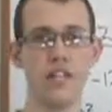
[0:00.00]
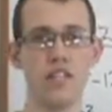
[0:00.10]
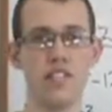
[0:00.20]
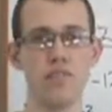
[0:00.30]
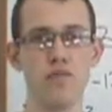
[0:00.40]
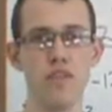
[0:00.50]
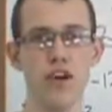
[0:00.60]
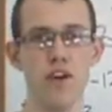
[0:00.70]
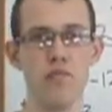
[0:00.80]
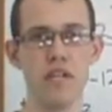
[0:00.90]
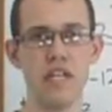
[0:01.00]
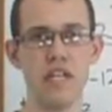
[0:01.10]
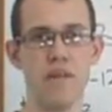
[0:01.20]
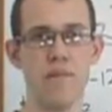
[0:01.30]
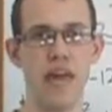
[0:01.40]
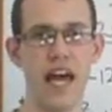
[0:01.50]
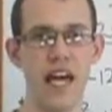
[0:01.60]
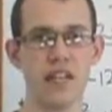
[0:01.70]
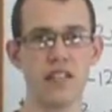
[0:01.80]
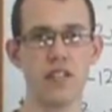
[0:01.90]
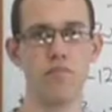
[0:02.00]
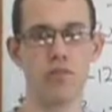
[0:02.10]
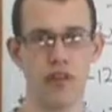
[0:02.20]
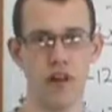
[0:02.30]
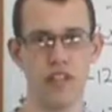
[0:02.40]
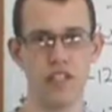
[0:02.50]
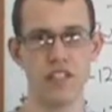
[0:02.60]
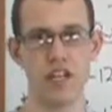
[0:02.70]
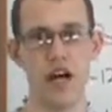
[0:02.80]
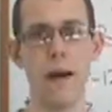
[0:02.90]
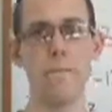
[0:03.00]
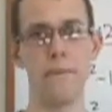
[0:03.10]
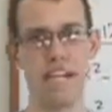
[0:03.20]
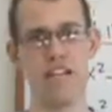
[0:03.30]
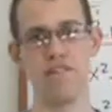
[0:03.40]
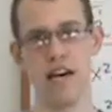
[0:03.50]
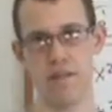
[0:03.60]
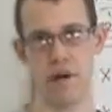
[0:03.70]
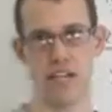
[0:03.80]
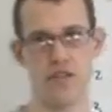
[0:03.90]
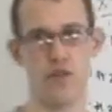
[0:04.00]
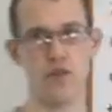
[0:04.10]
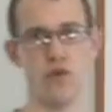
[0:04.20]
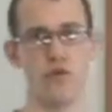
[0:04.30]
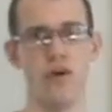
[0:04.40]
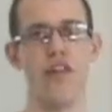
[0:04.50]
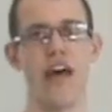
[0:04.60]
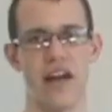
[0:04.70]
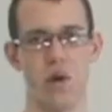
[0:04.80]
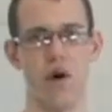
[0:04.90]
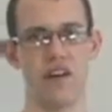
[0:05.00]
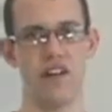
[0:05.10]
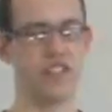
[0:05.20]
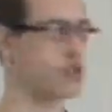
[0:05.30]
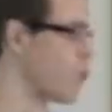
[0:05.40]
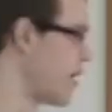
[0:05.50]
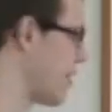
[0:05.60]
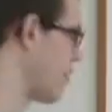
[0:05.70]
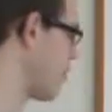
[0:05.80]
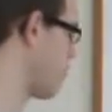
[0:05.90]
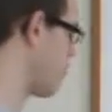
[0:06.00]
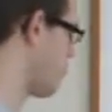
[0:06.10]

It's simply going to be x plus b divided by 2 that quantity squared.